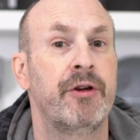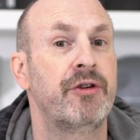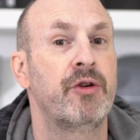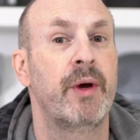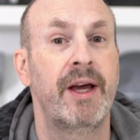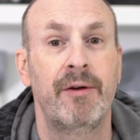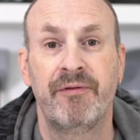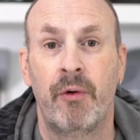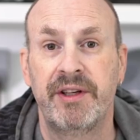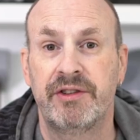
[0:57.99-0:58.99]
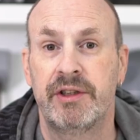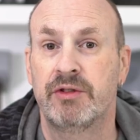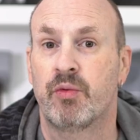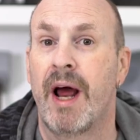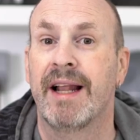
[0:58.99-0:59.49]
You need to do
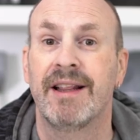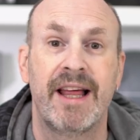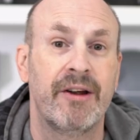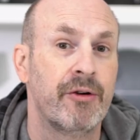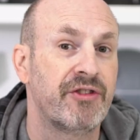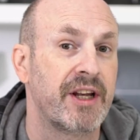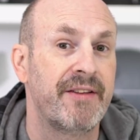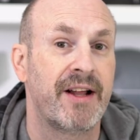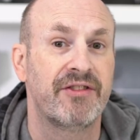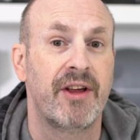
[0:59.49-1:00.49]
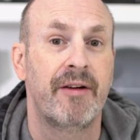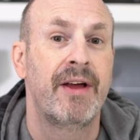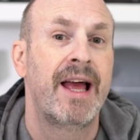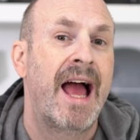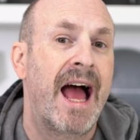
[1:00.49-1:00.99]
invoices, write letters, any of that stuff.